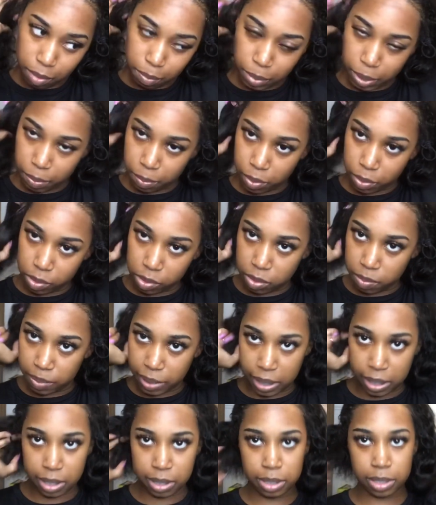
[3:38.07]
People use
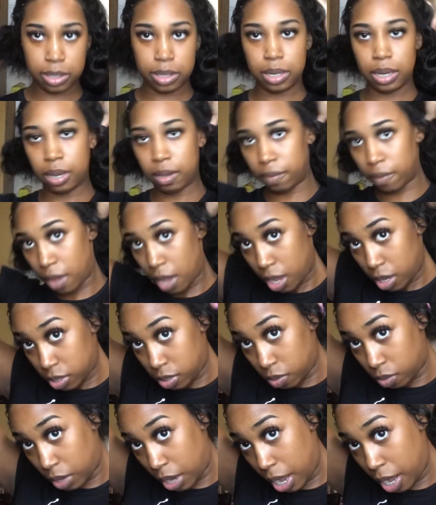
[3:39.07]
pins and stuff.
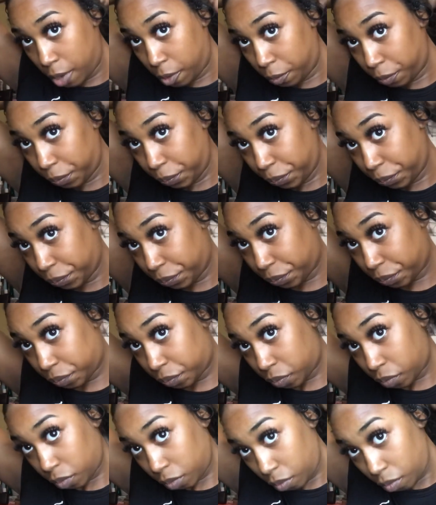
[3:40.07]
So now,
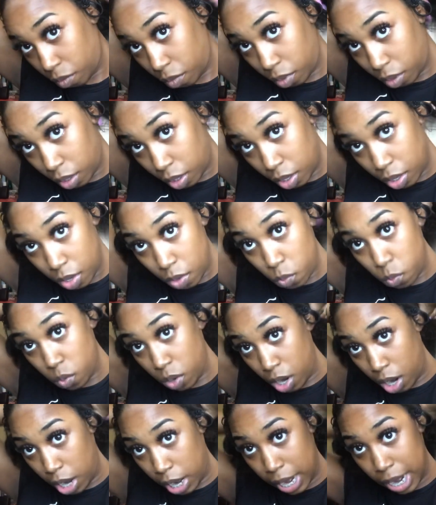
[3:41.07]

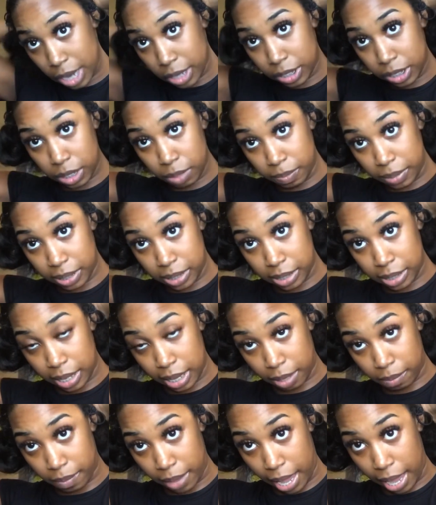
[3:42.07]
our hair should be
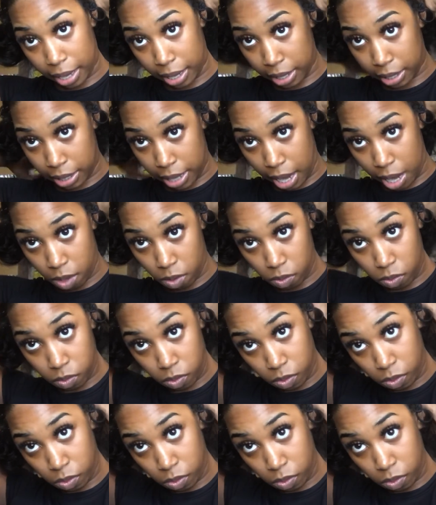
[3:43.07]
slicked back now.